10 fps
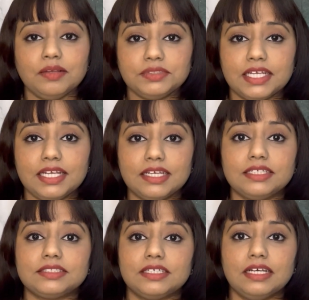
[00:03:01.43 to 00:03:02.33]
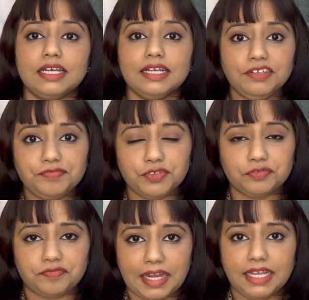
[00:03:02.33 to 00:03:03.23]
saying is, if you
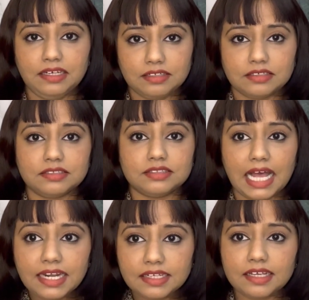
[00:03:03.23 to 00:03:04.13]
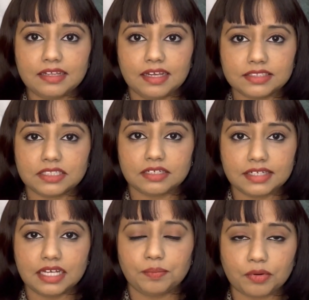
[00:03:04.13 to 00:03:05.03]
find that area as the
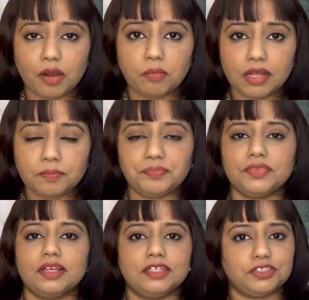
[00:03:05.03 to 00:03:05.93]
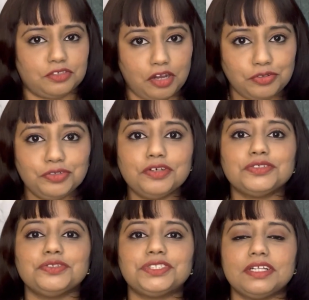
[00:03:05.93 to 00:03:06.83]
real problem, talk to your
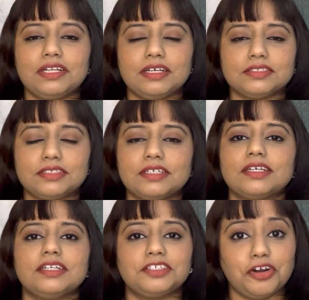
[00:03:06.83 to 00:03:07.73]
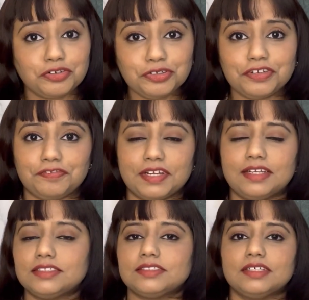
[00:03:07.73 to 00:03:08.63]
social circle, talk to your
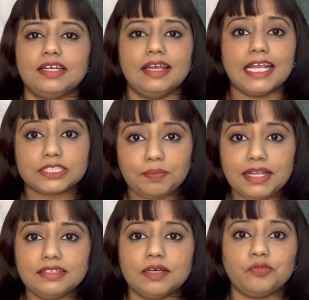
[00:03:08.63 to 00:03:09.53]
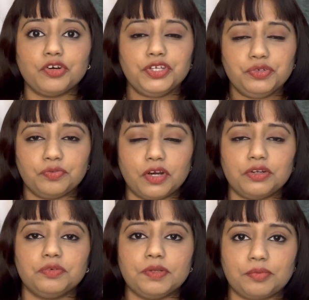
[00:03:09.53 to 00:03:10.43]
friends, explain them why you want
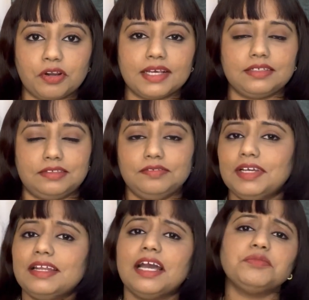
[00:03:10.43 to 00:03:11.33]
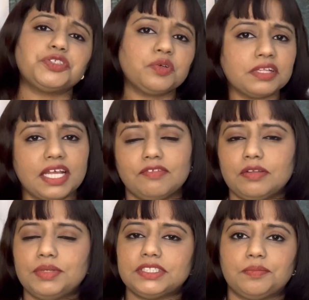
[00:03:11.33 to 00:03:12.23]
to be productive, and I'm sure they will
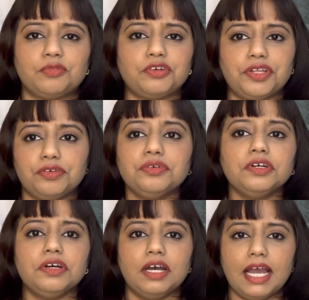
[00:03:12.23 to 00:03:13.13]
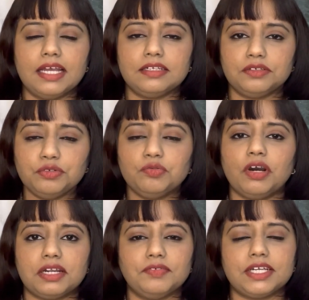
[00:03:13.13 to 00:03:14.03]
be supportive and do
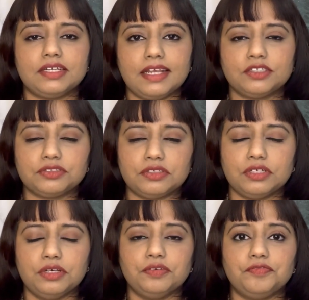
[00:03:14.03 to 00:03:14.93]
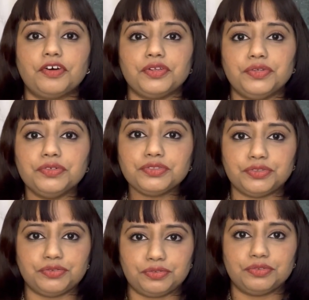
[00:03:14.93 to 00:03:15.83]
whatever it takes for you
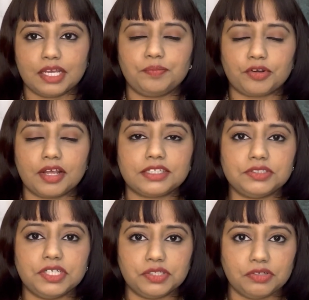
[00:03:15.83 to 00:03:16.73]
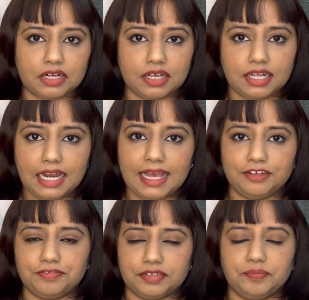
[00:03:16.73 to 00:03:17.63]
to get productive in your
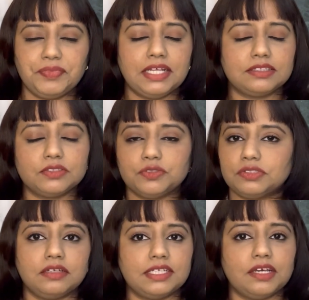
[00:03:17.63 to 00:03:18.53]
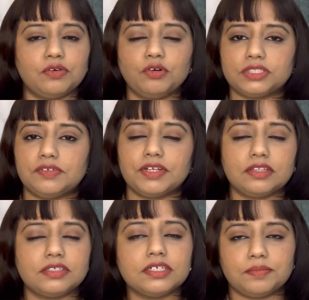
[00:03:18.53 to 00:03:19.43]
life. So there goes our
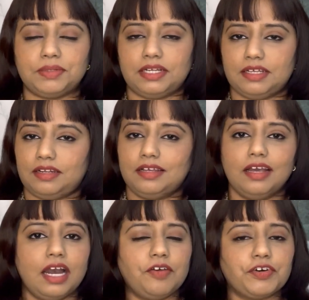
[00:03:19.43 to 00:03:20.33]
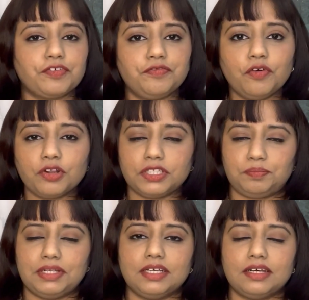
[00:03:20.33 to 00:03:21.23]
third pillar. Our fourth
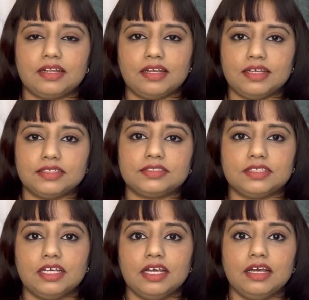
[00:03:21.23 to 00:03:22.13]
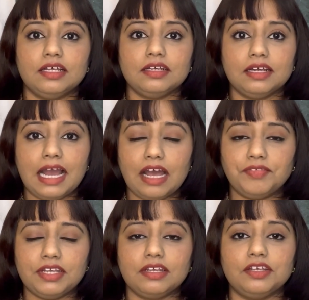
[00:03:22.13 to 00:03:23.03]
pillar is
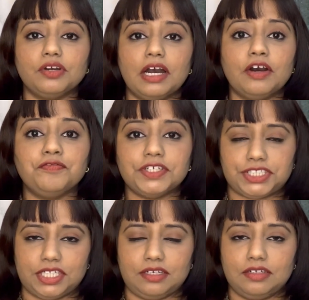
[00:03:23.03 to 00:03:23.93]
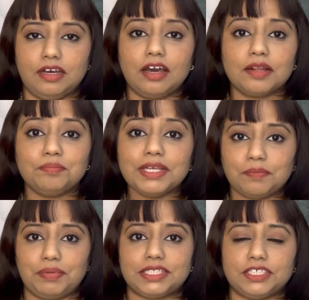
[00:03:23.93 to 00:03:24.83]
having a vision or a
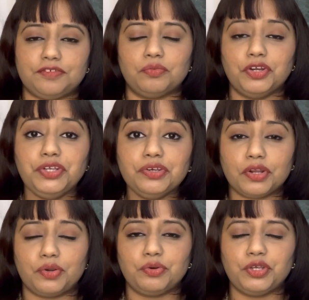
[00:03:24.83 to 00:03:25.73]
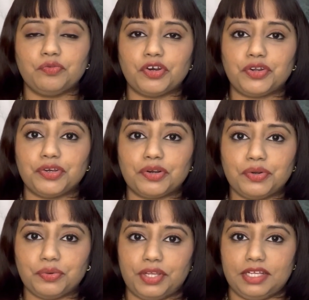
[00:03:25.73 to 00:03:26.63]
big picture why you are doing what you are
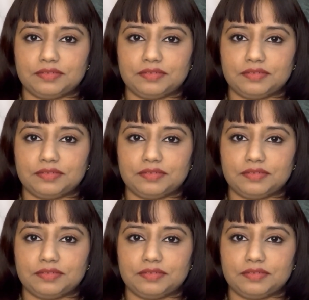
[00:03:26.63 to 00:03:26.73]
doing.